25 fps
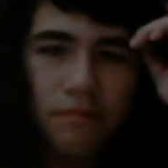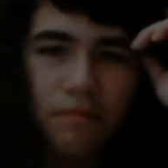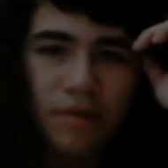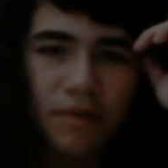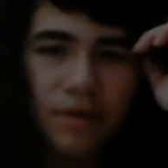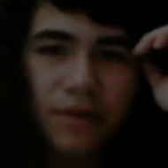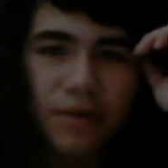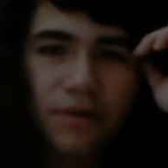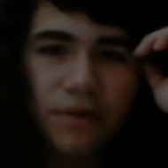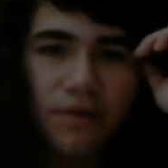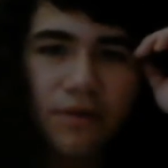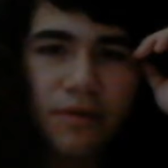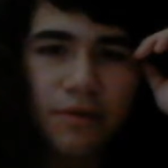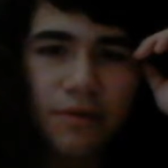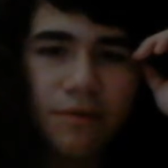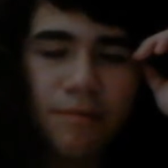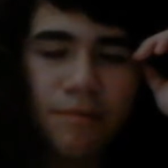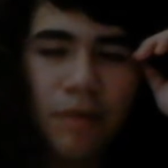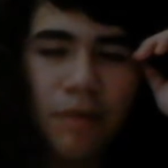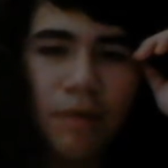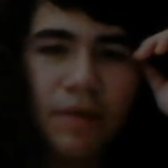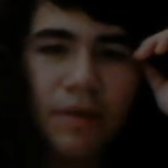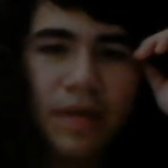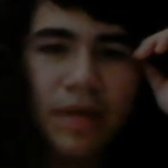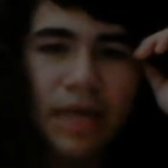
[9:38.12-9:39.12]
But you
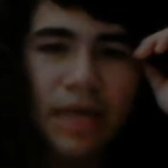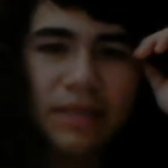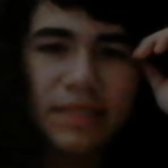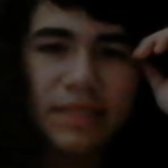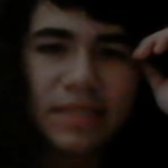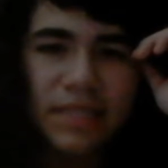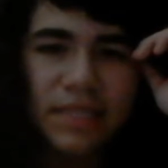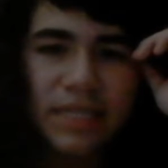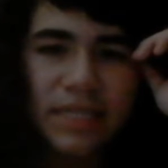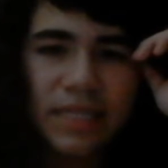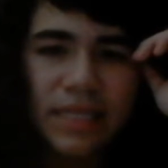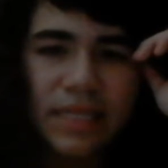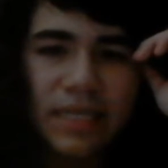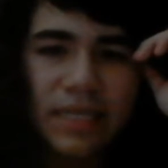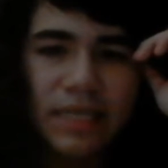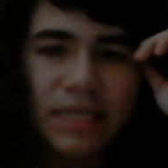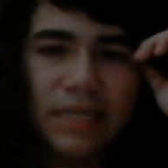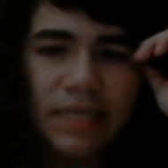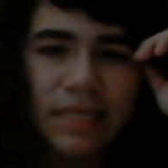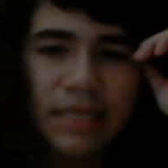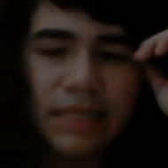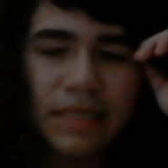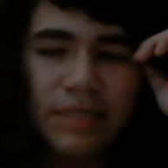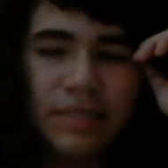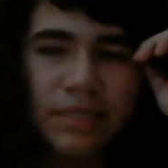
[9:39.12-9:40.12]
probably have to
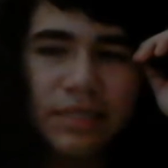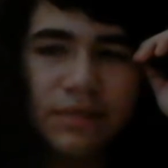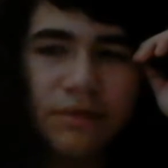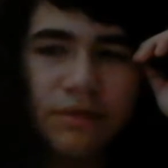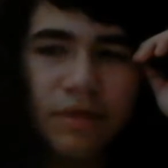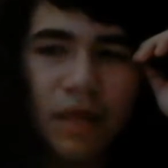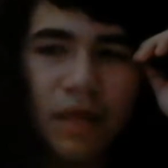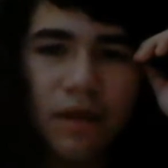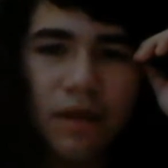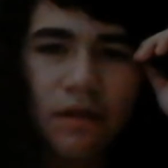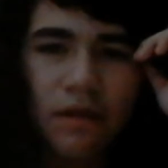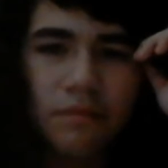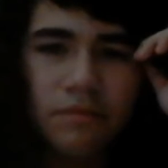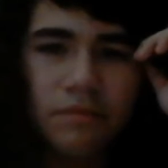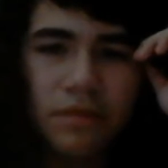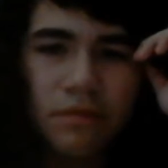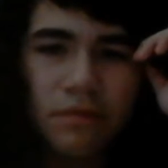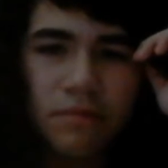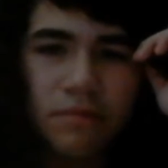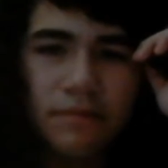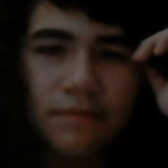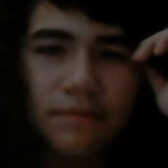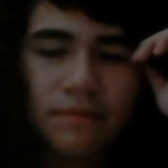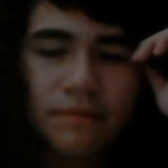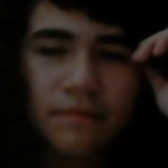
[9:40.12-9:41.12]
see until that comes
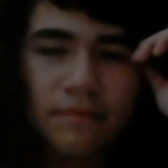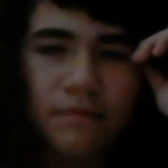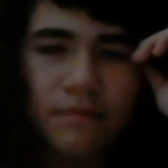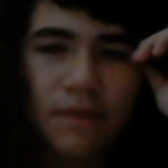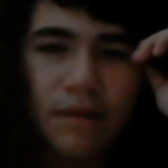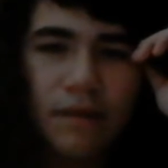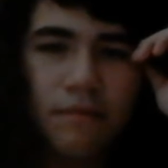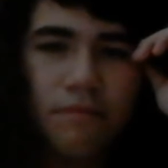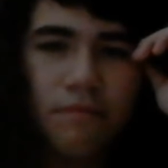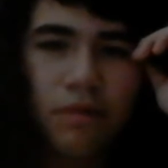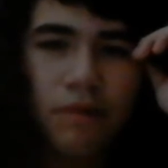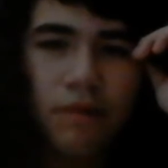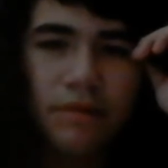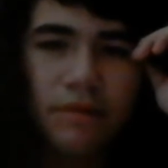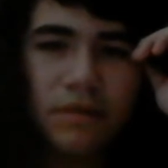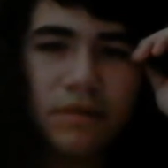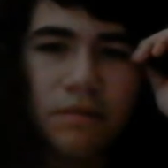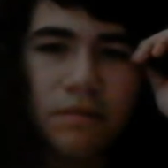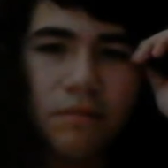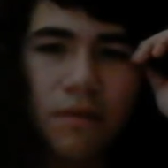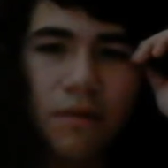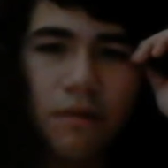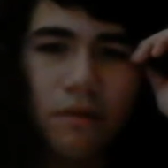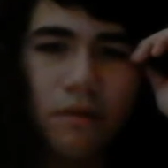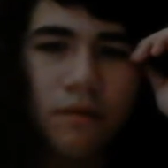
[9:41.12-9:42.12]
out, probably
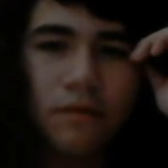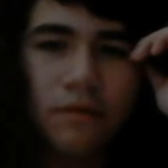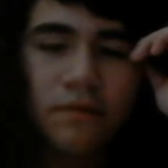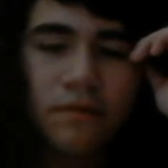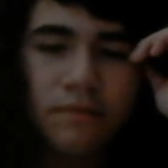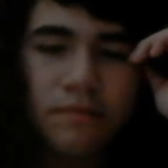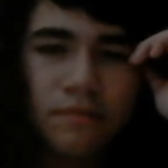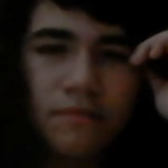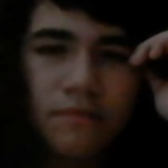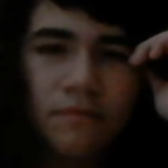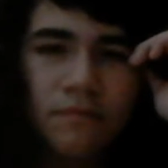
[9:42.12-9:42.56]
tomorrow.